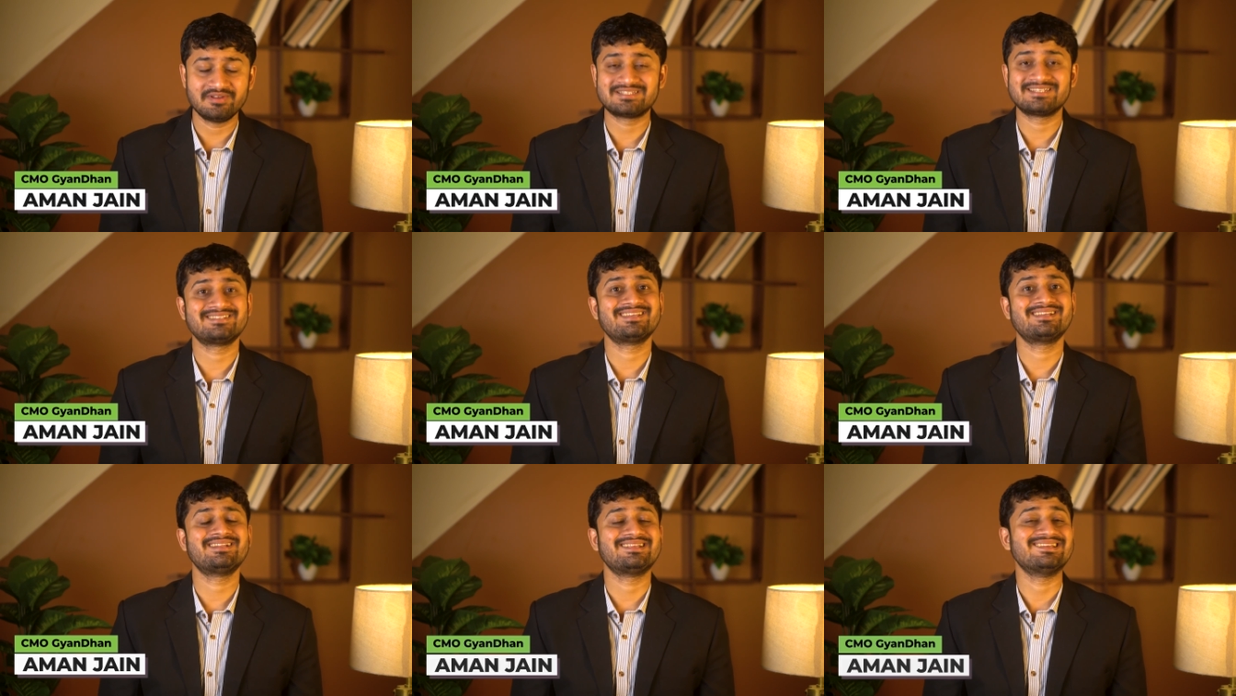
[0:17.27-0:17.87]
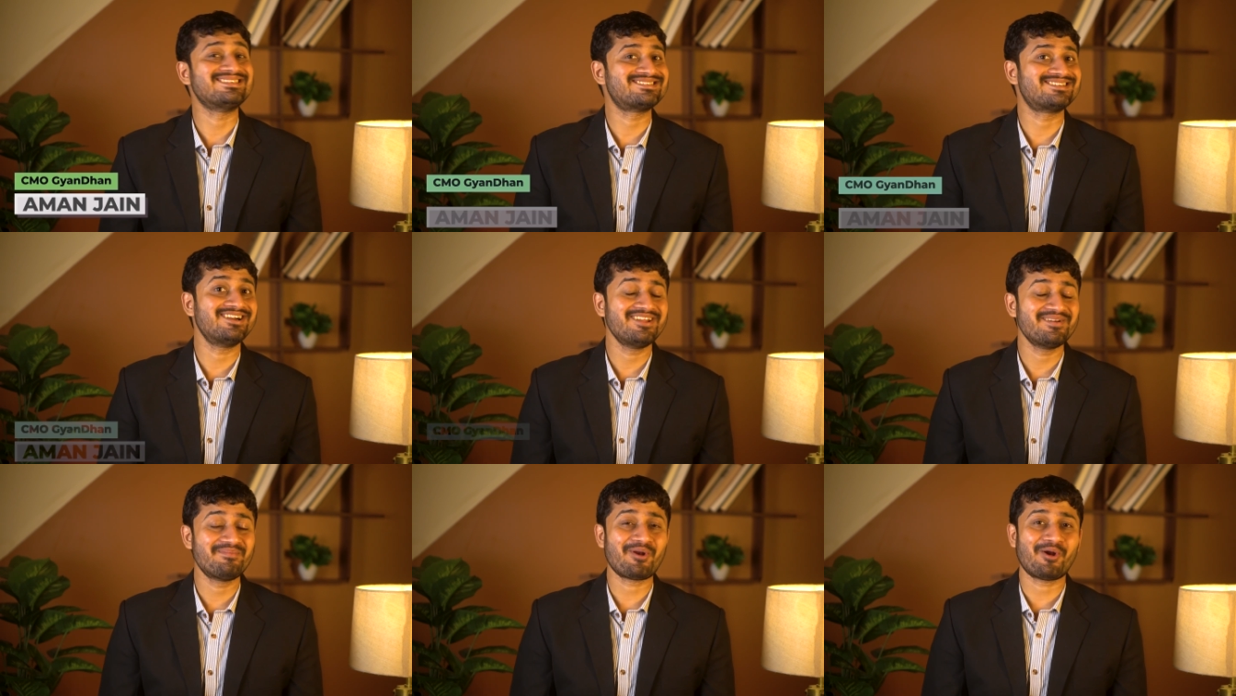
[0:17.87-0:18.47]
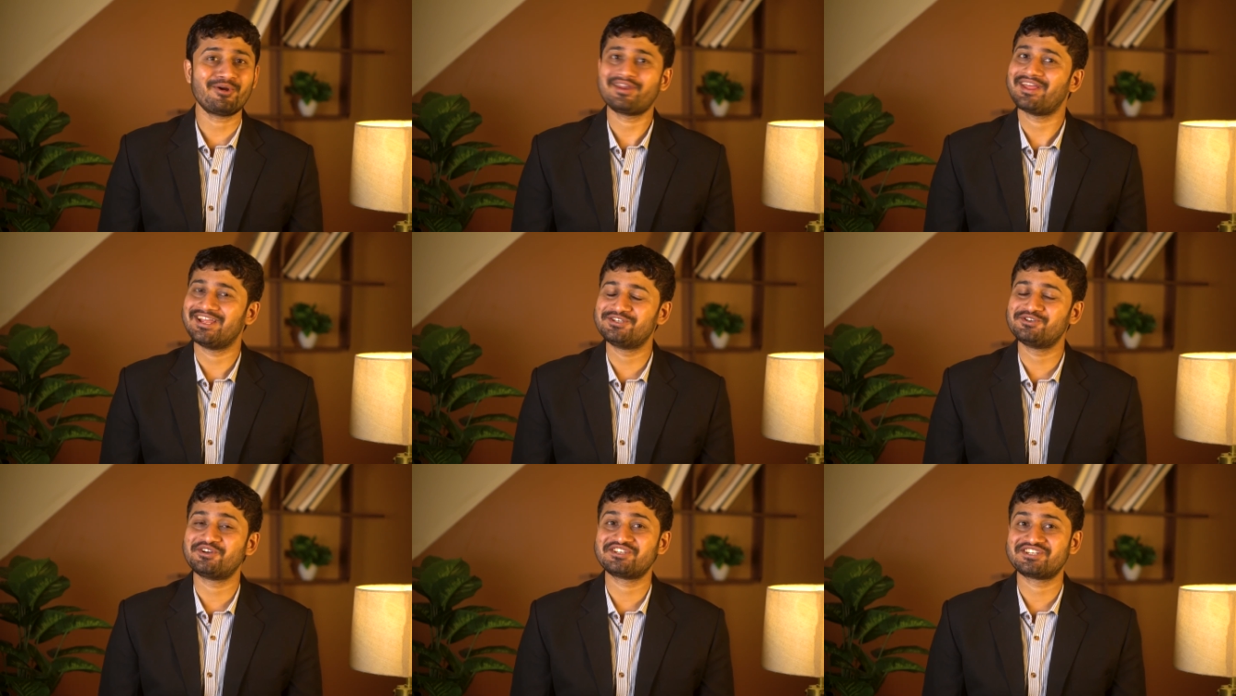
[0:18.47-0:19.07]
which is an study abroad
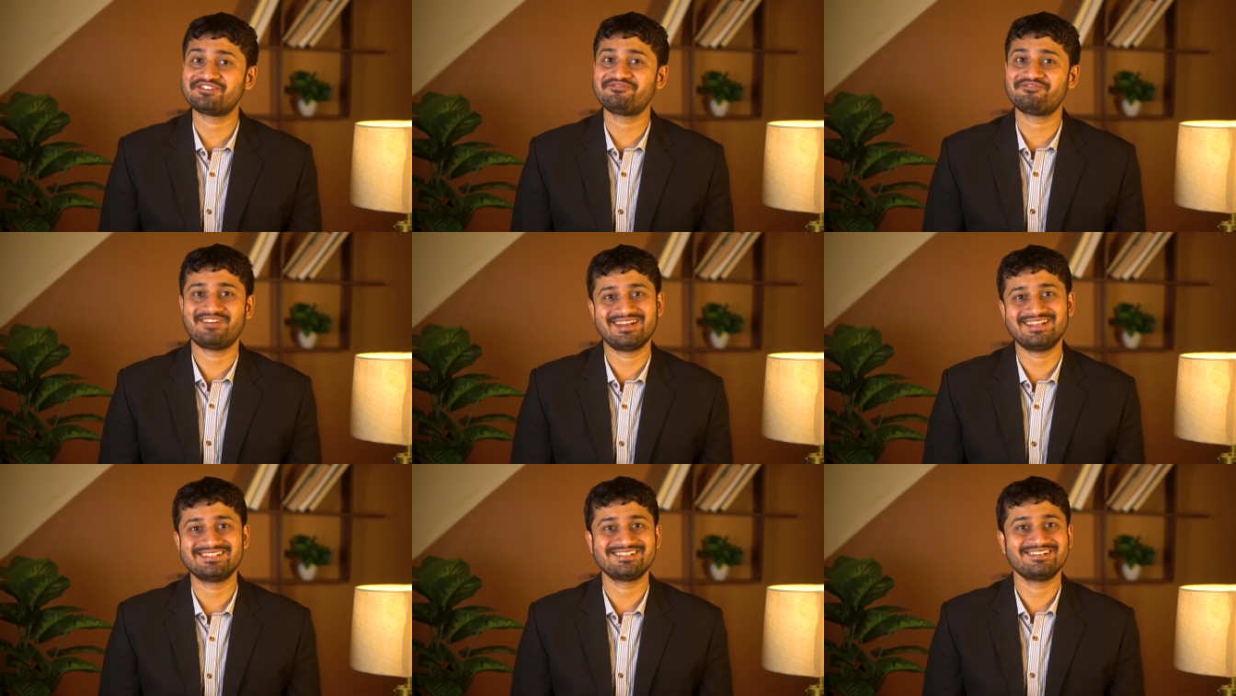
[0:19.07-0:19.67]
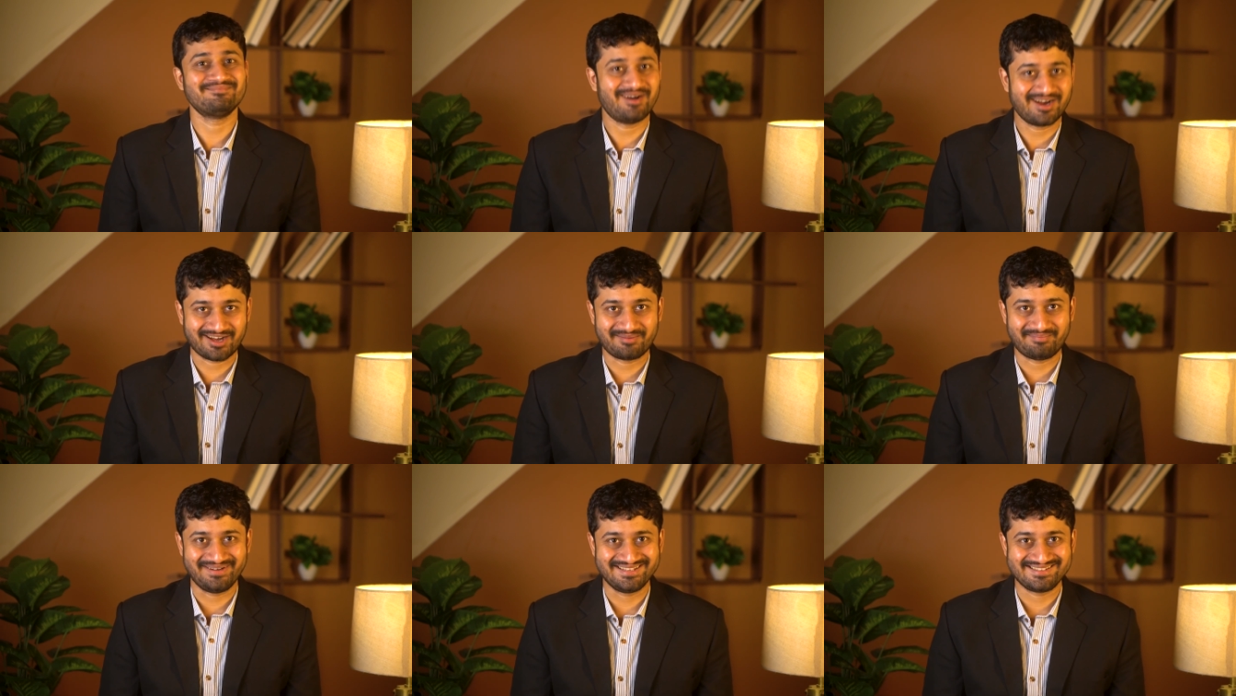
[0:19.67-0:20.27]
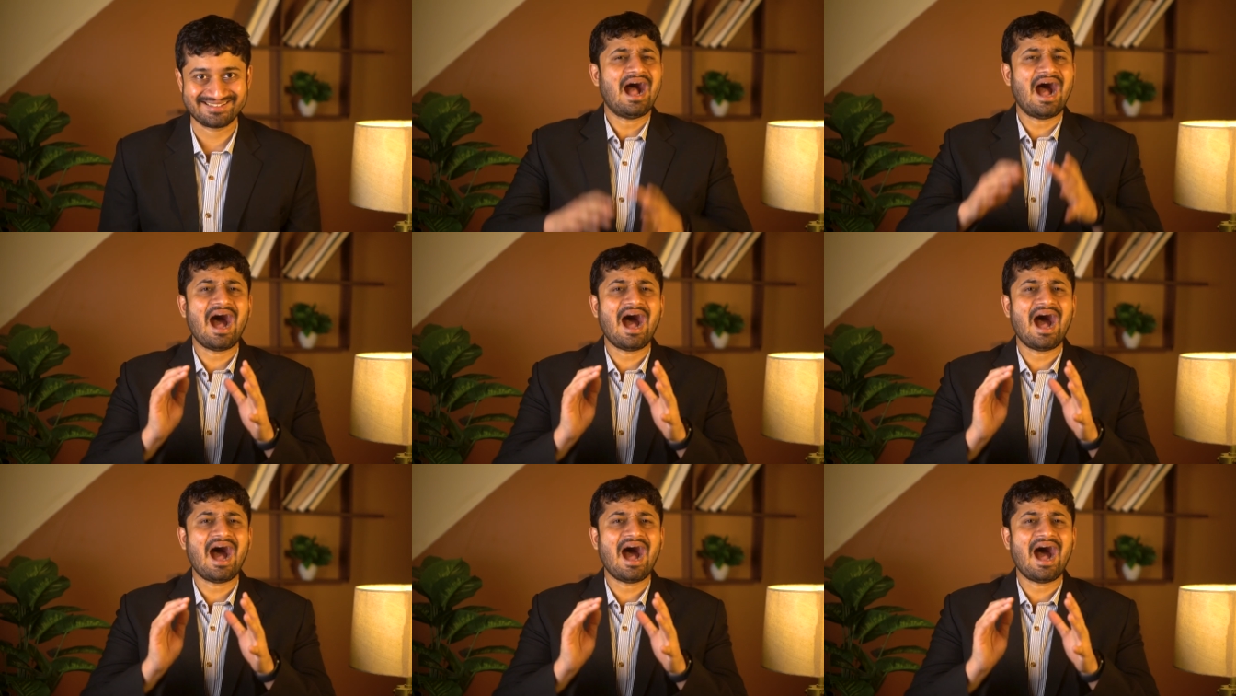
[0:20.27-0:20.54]
education financing marketplace.